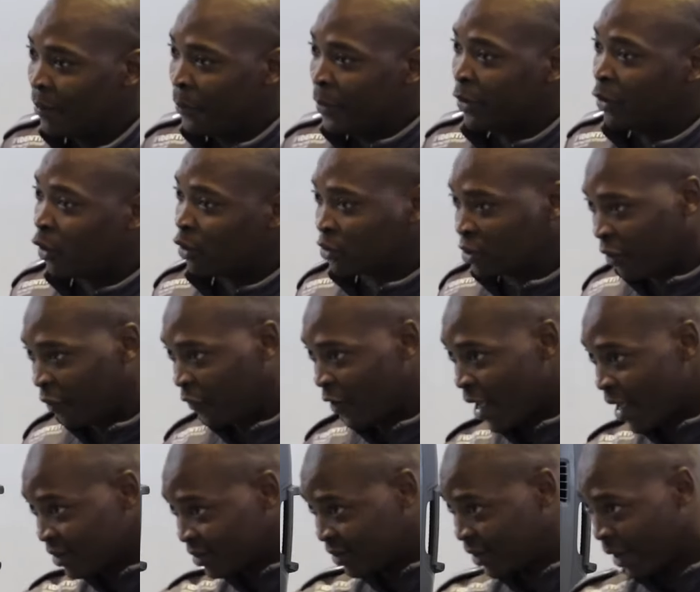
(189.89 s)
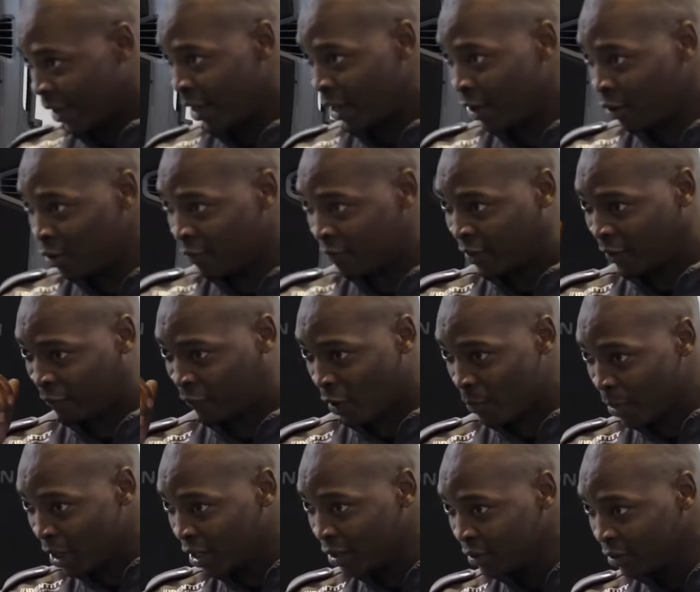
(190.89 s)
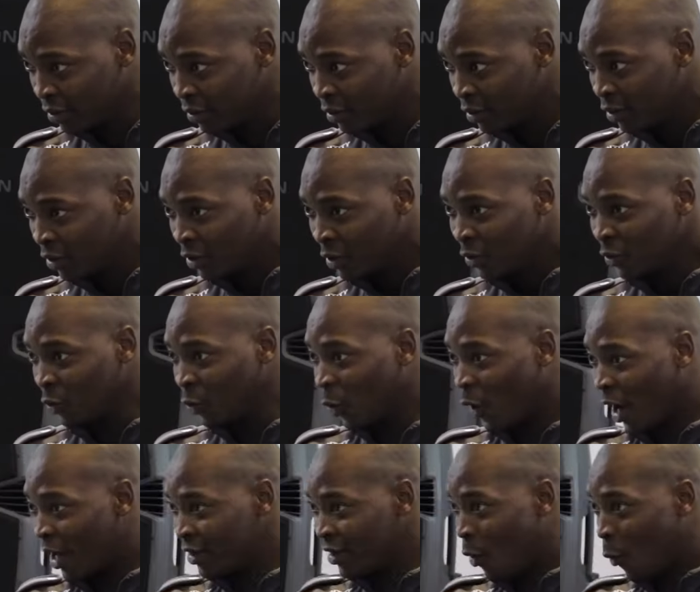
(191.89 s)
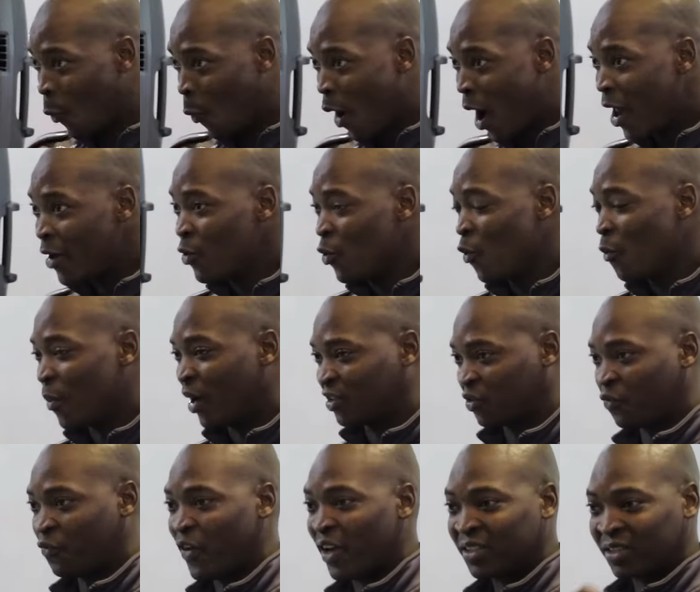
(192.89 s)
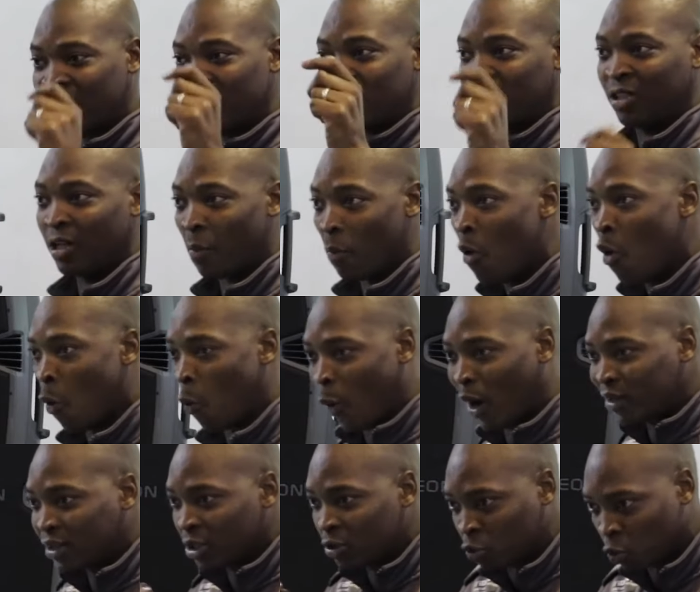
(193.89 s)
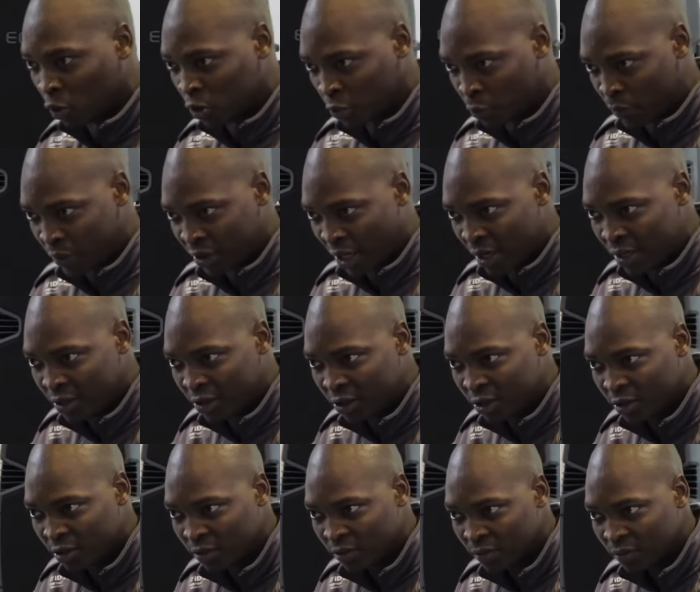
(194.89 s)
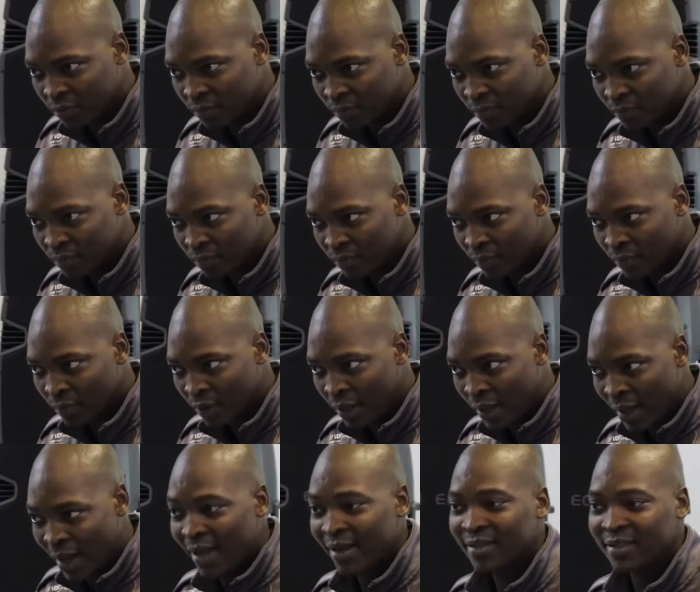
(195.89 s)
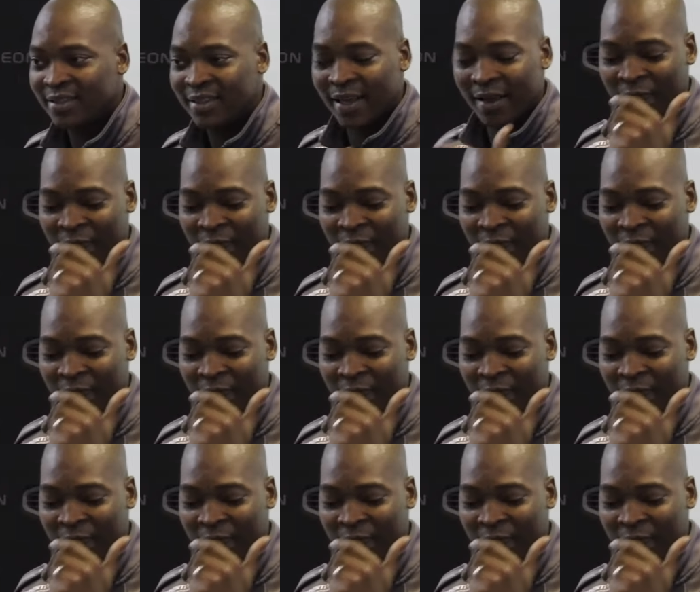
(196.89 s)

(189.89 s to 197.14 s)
Because of, as the head of the family, you are the one who must first teach them what is hospitality is